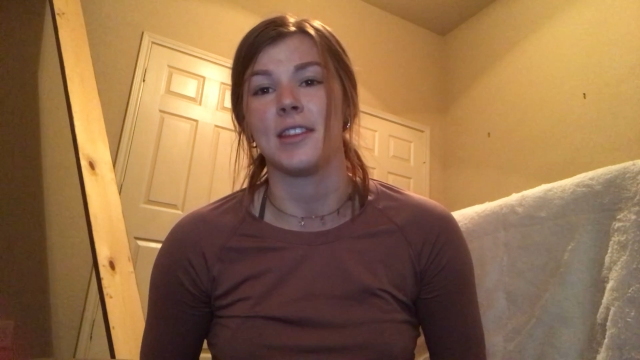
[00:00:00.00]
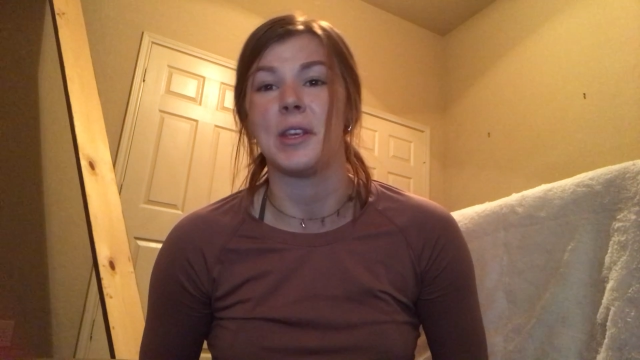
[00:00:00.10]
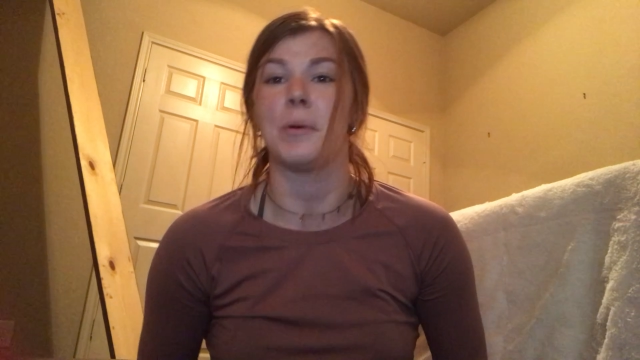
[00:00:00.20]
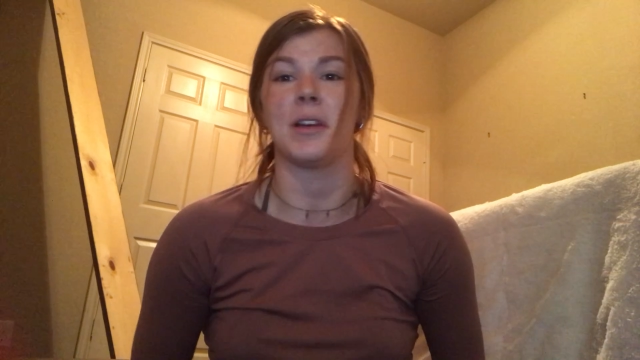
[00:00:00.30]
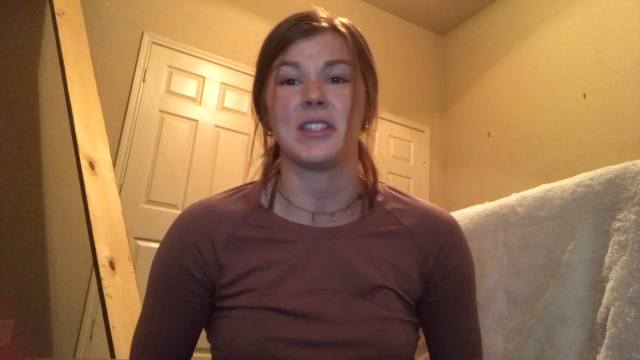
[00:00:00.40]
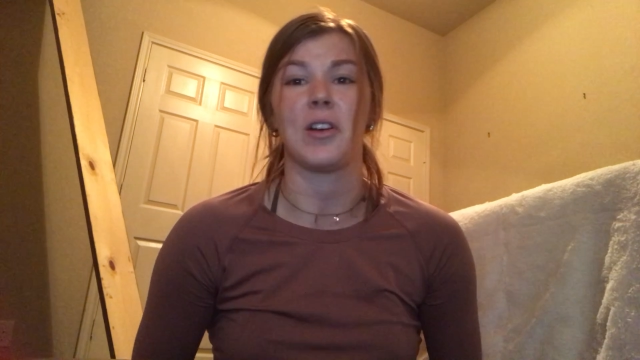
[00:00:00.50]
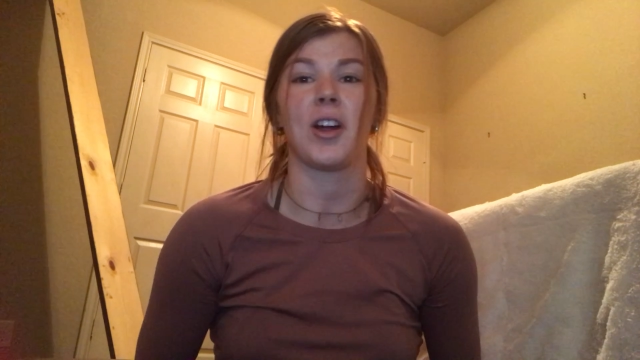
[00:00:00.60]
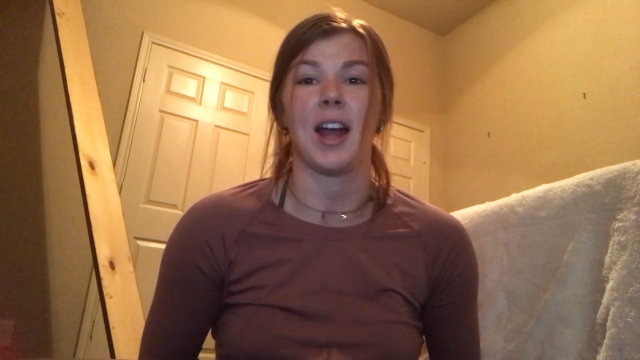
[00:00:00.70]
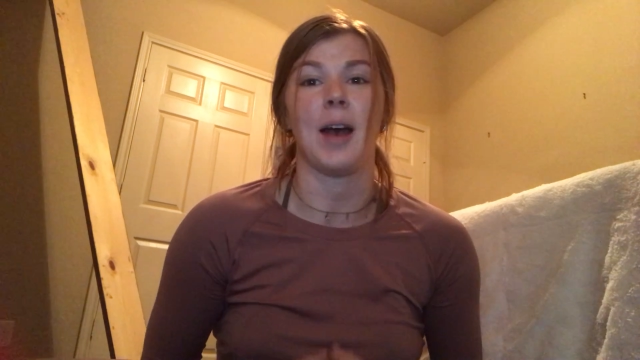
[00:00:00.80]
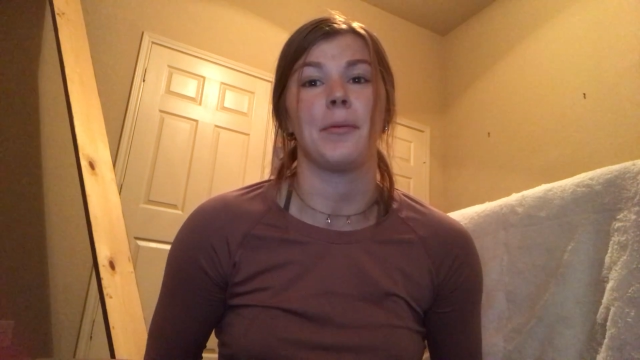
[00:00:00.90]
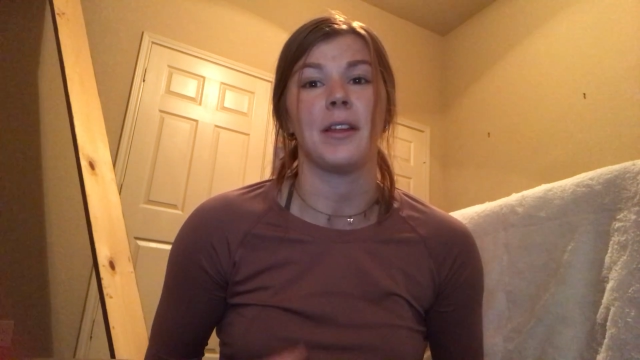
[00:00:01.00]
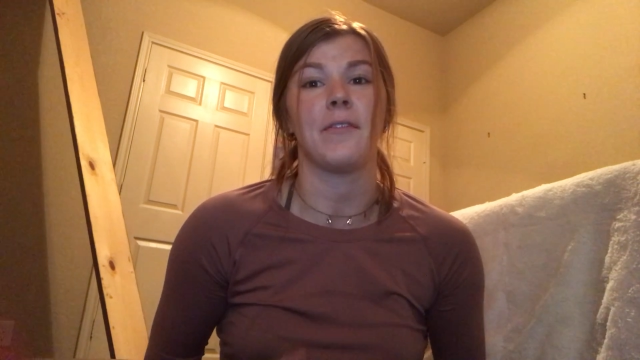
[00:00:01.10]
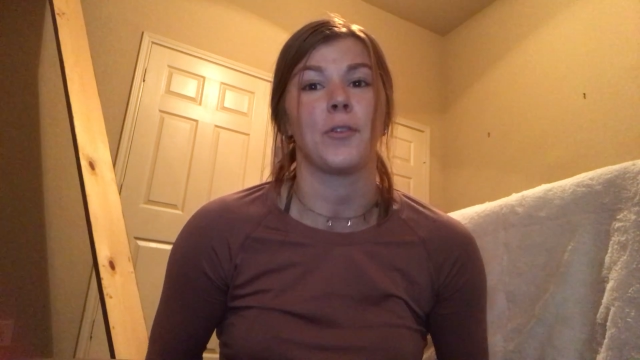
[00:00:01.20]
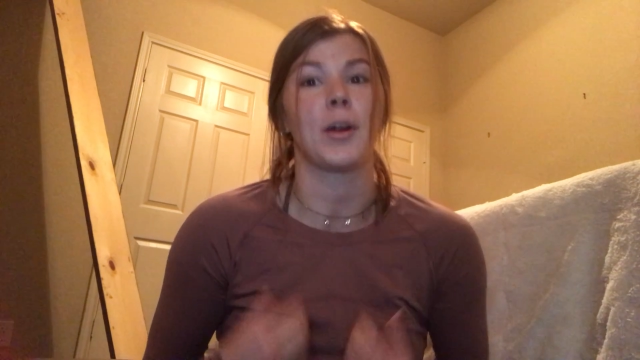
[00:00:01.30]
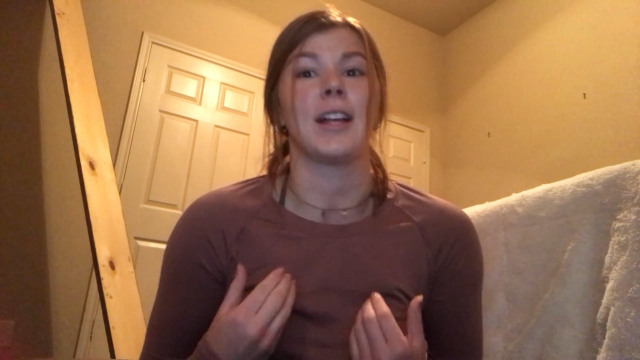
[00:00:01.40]
in the US are happening
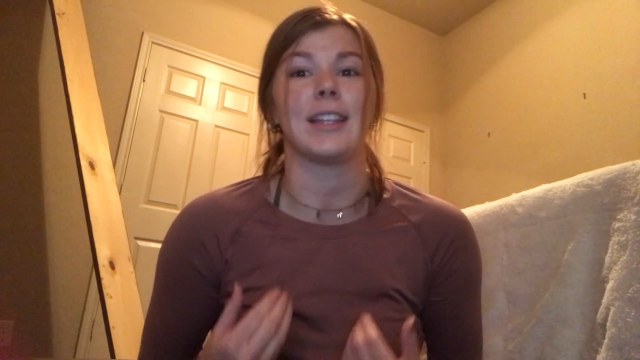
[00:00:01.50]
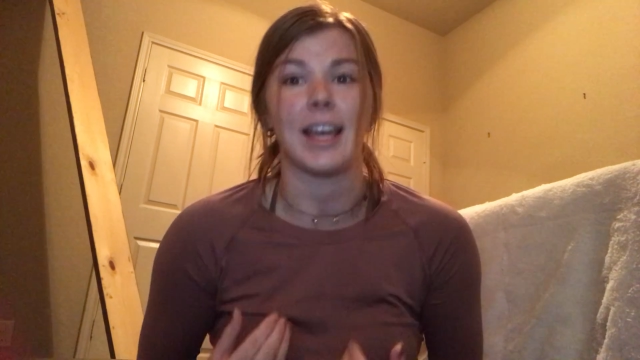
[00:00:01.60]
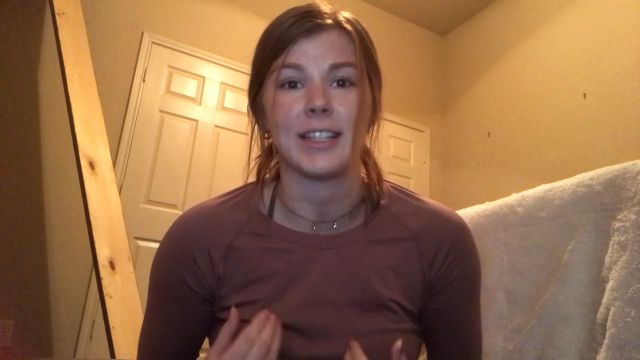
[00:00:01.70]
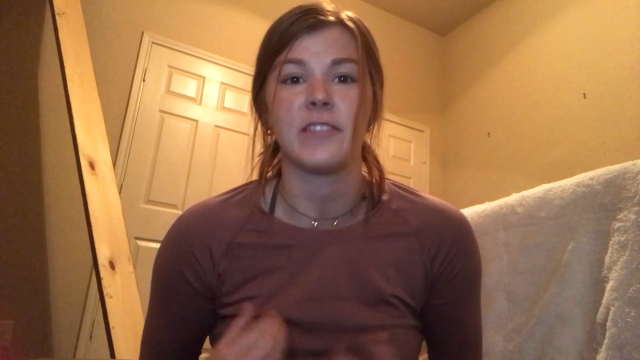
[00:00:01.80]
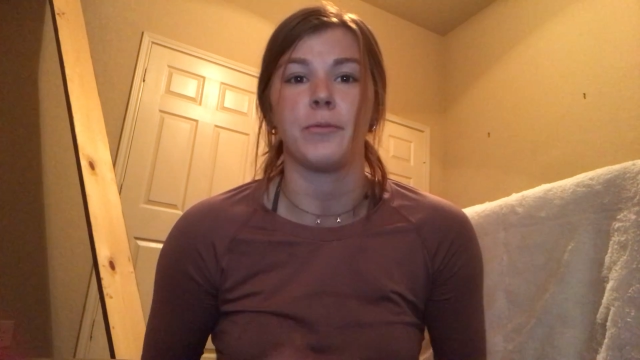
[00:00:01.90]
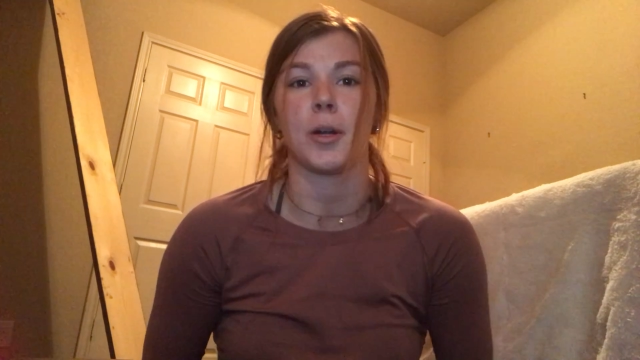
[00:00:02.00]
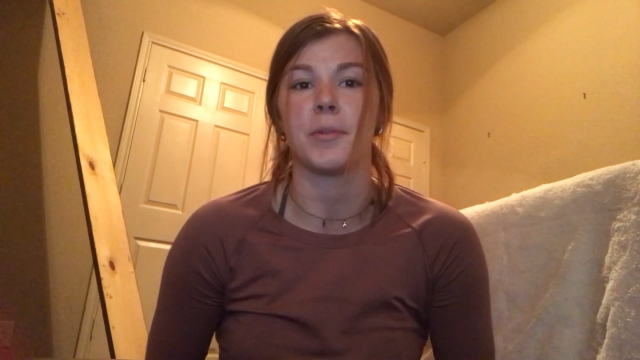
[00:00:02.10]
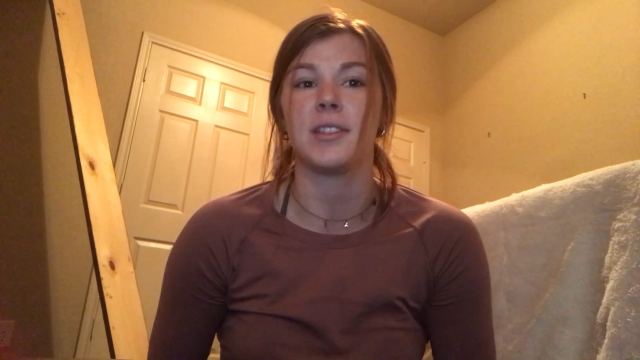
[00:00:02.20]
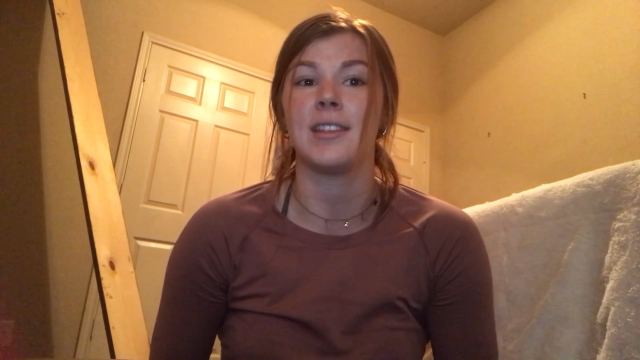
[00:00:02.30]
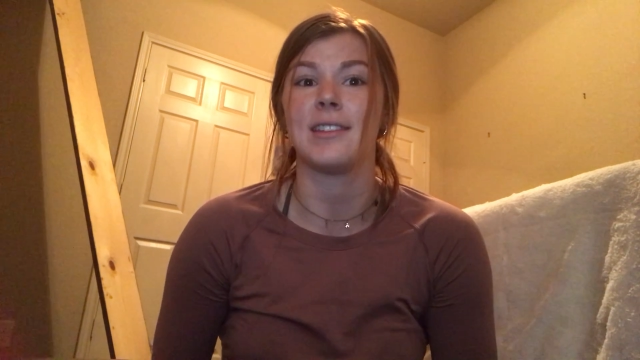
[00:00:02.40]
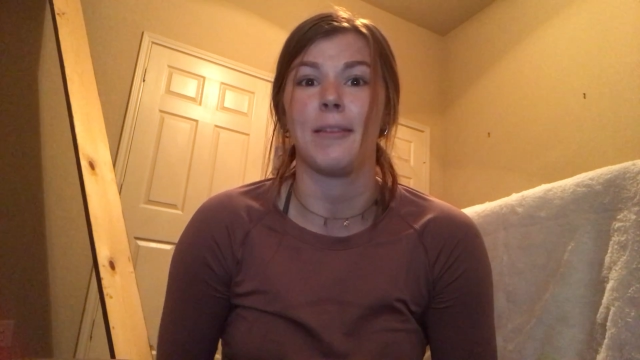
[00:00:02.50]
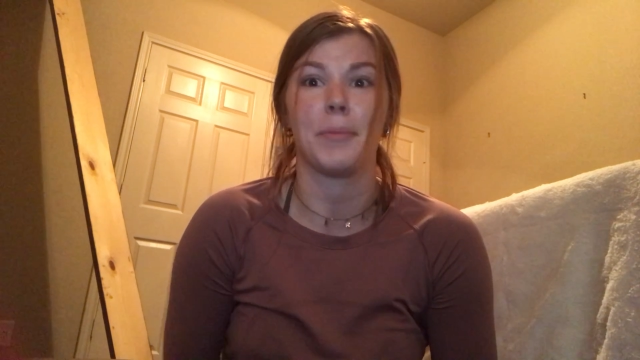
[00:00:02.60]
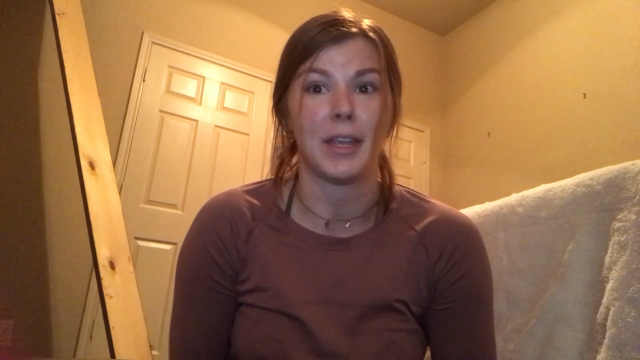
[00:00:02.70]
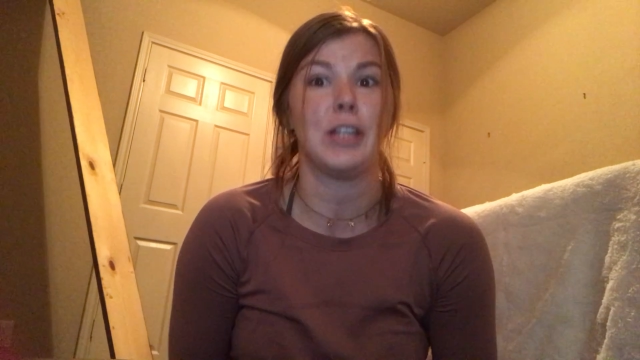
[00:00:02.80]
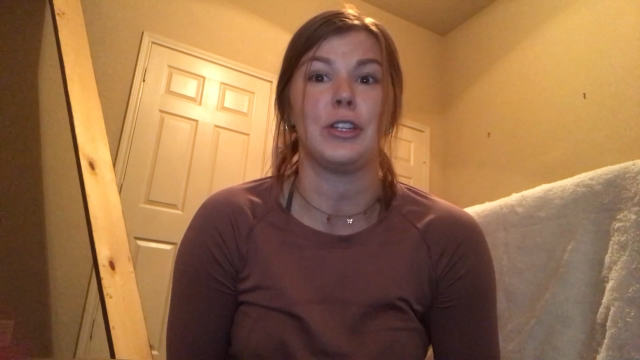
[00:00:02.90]
for elective purposes and
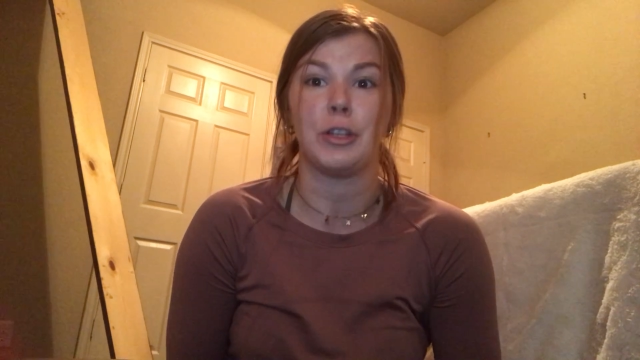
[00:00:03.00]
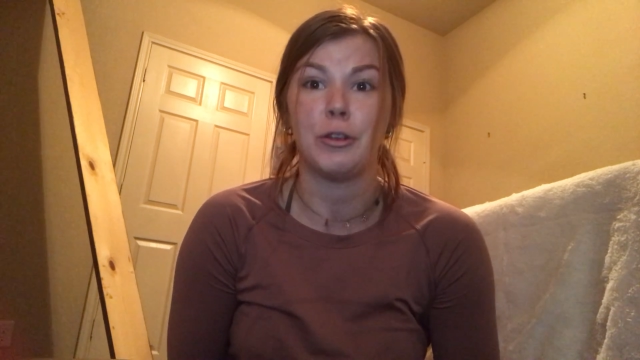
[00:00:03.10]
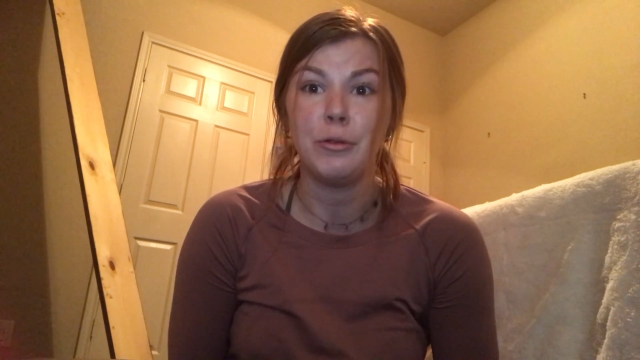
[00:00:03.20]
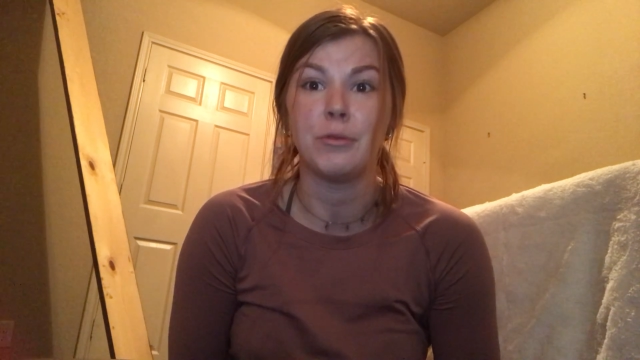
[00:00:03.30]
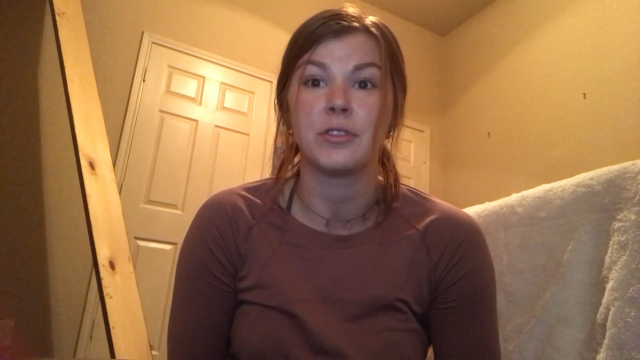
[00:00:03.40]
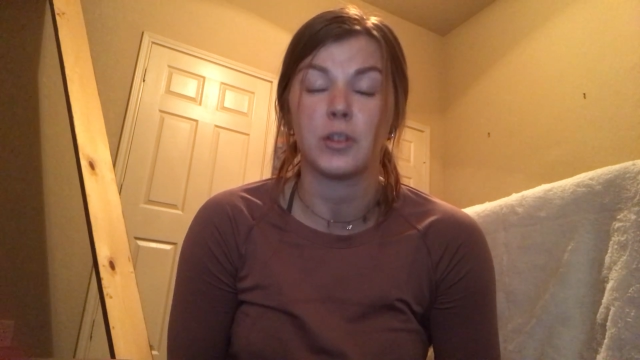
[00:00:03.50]
being used